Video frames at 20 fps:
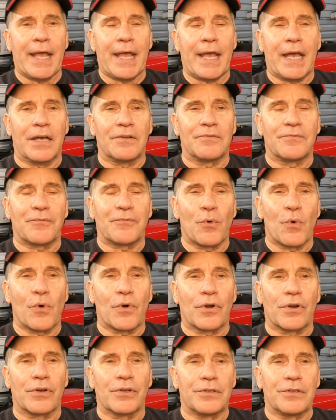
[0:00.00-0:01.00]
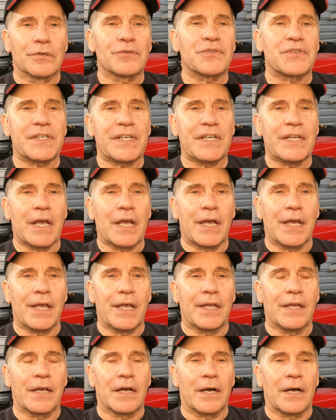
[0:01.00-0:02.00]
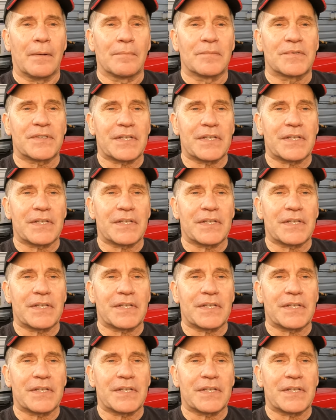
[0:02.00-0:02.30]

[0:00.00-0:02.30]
And you'll see a